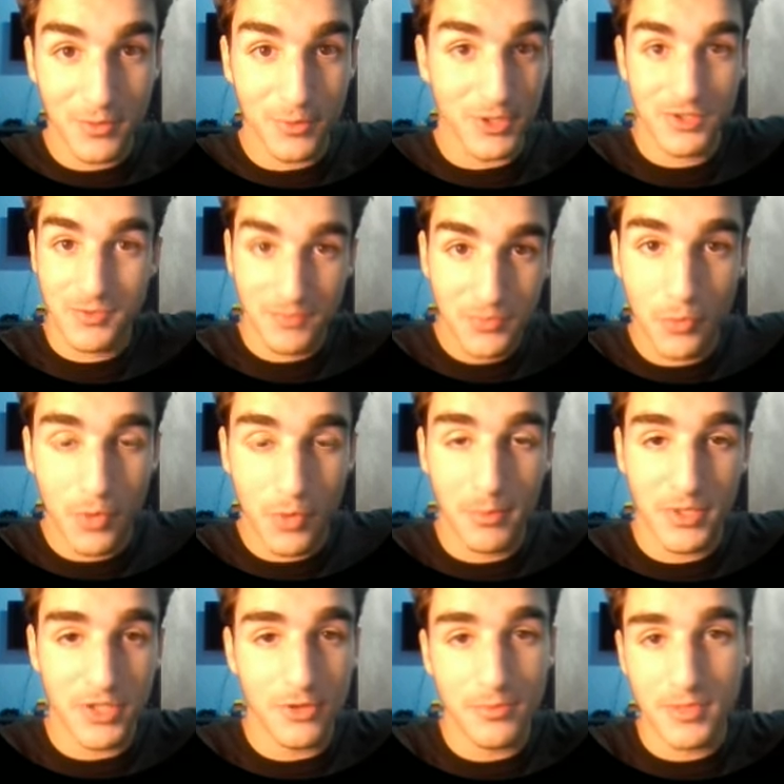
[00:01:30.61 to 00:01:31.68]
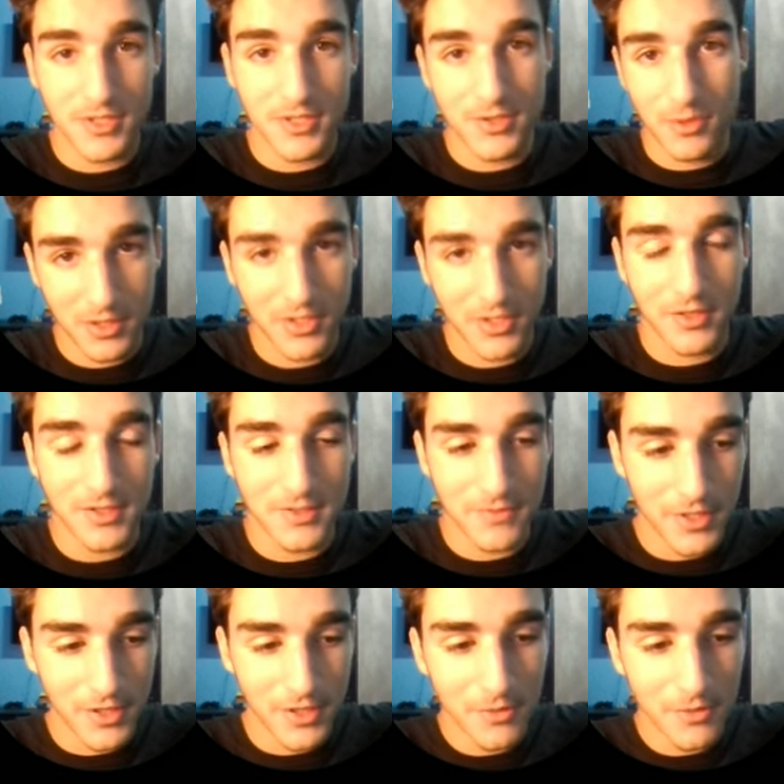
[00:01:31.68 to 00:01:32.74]
which you probably do because you clicked on this
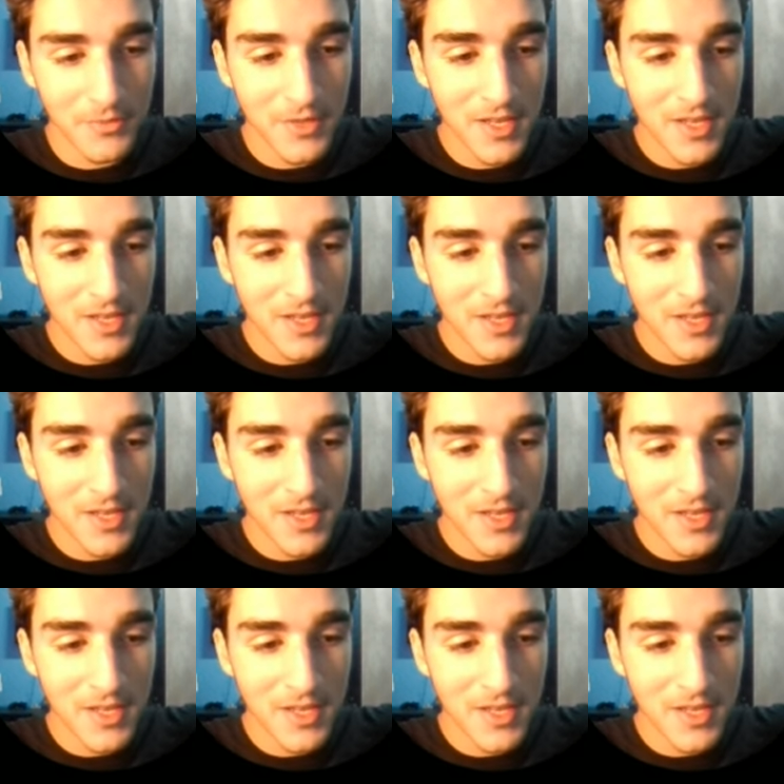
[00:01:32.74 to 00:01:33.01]
video,